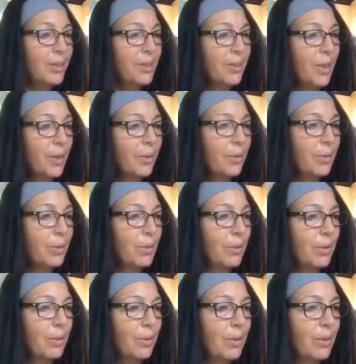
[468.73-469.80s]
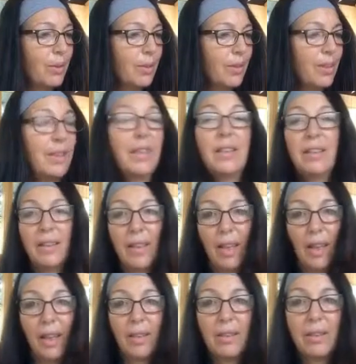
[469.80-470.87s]
So this
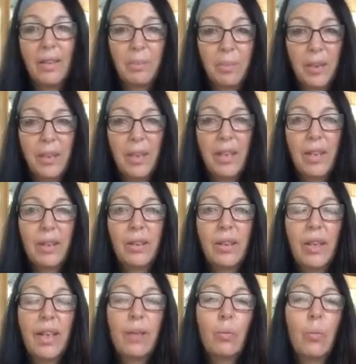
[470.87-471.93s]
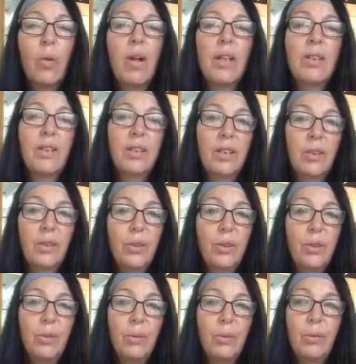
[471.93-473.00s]
gal in particular had wanted
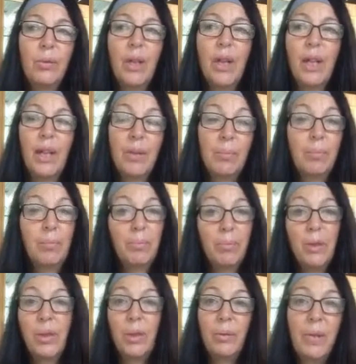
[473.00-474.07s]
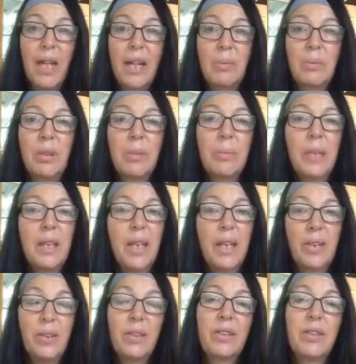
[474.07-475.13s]
to do animal
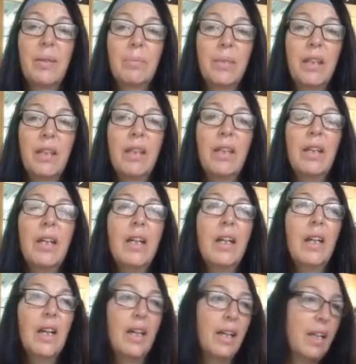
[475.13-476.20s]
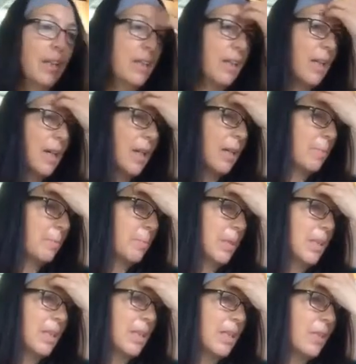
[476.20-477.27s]
communication or something, and
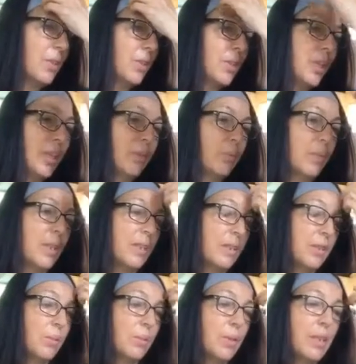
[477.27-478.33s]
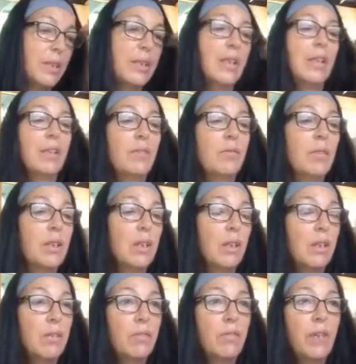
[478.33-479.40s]
she was really
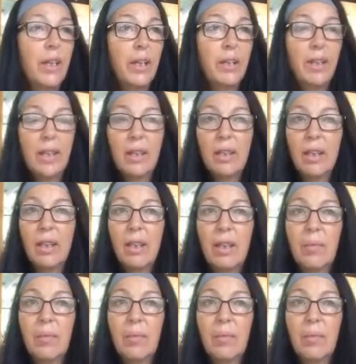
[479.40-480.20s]
very